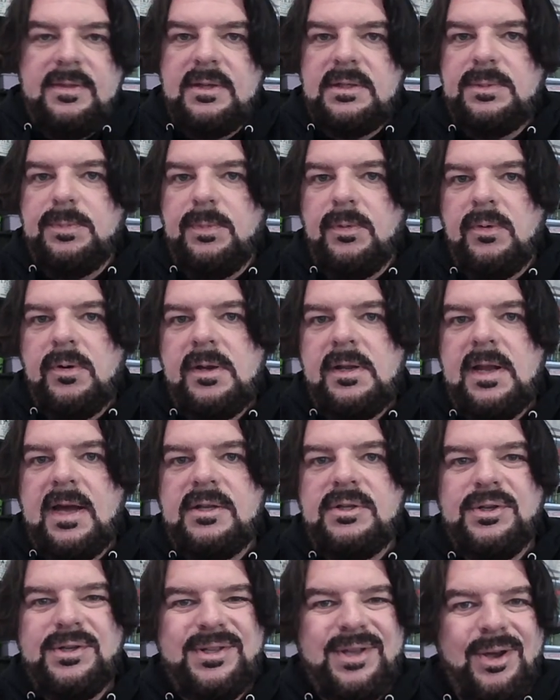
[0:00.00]
this point, I
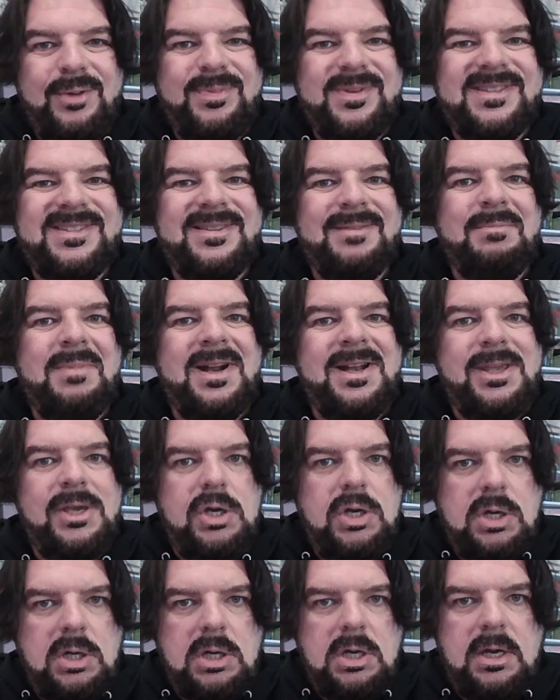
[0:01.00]
just hope it's somebody
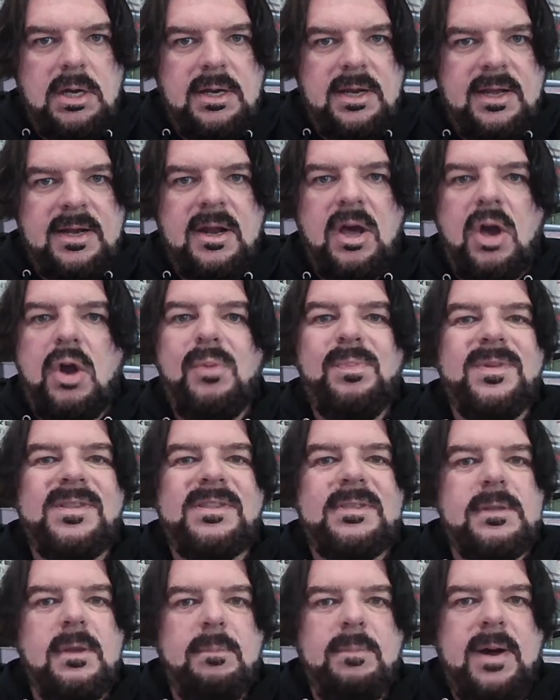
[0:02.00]
good, and I hope
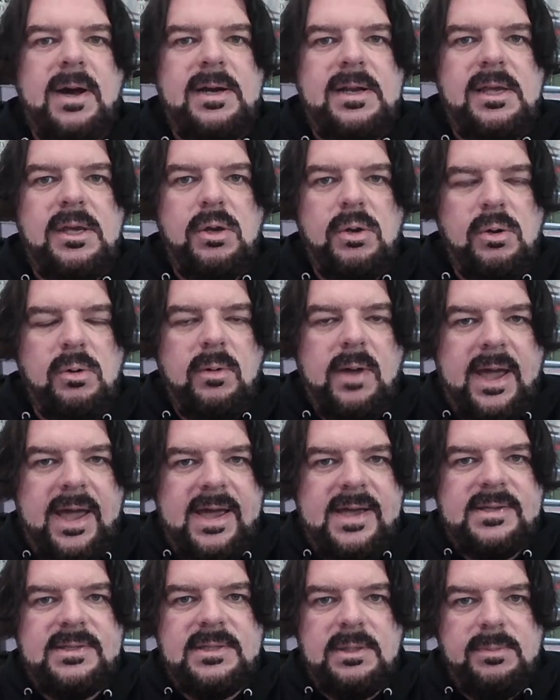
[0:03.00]
it's somebody who
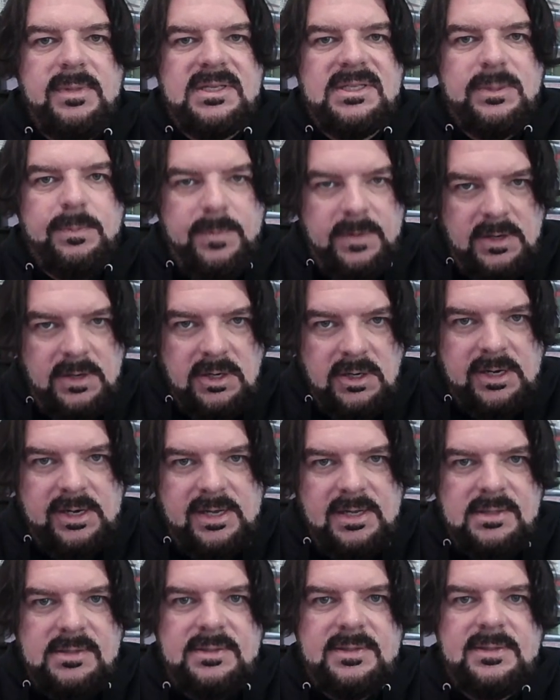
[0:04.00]
has some
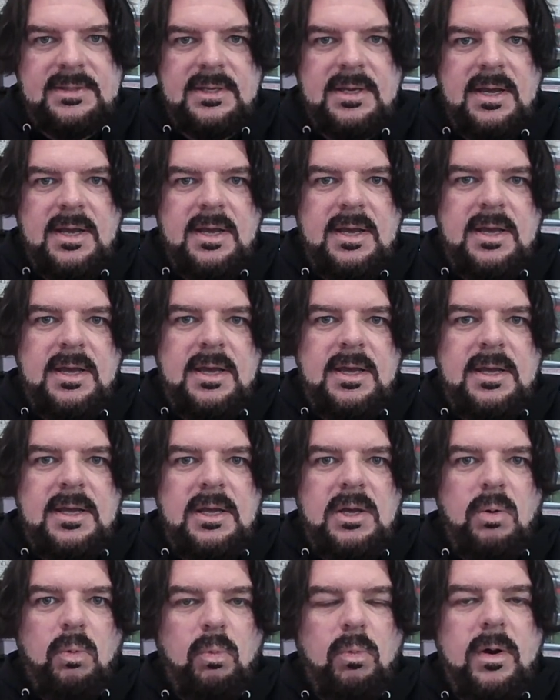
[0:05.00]
experience
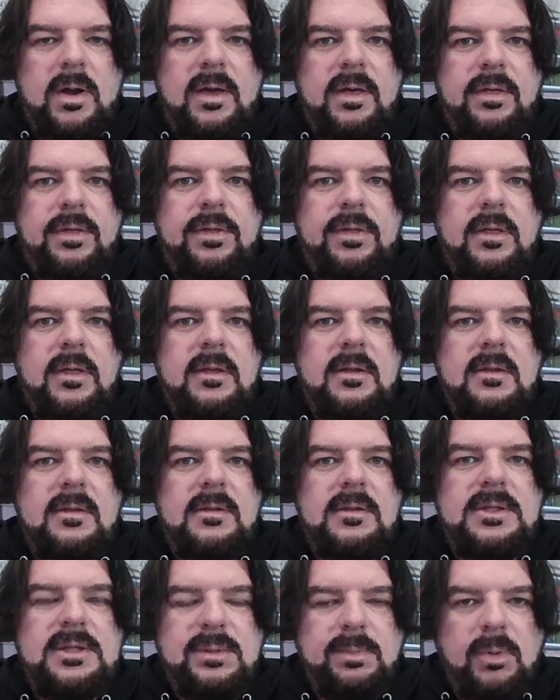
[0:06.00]
with
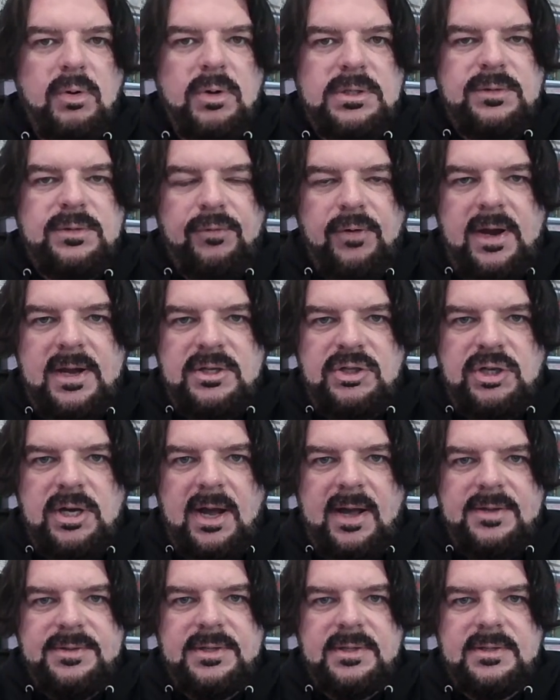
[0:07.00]
sports
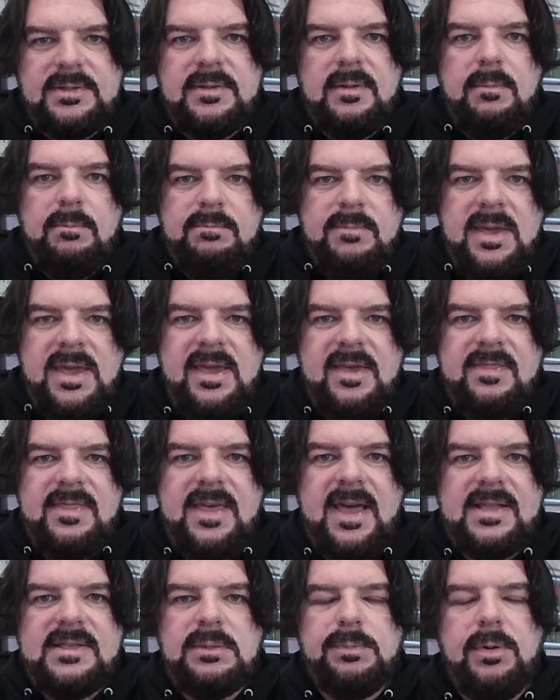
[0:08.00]
franchises. Me,
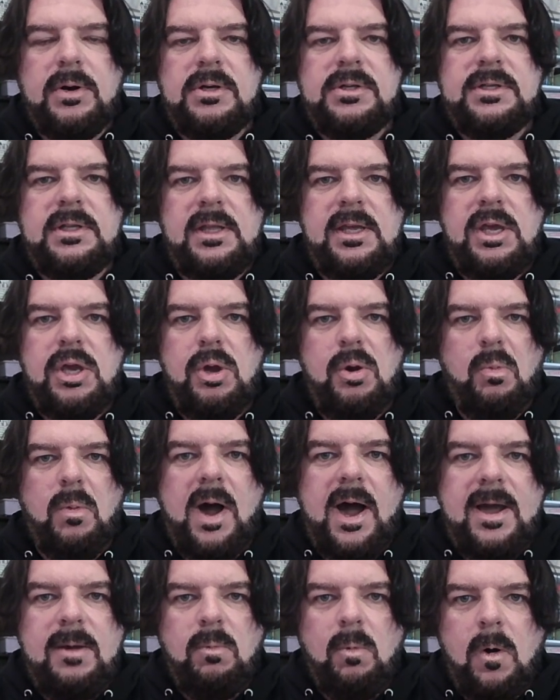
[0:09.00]
that's personally who
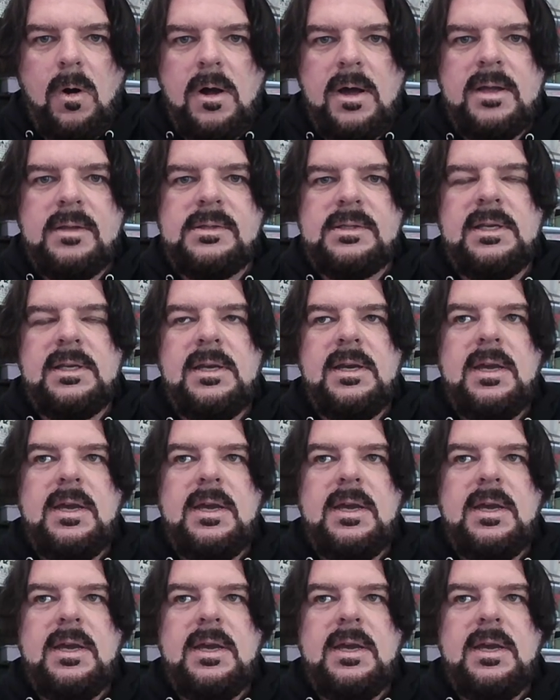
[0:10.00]
I want.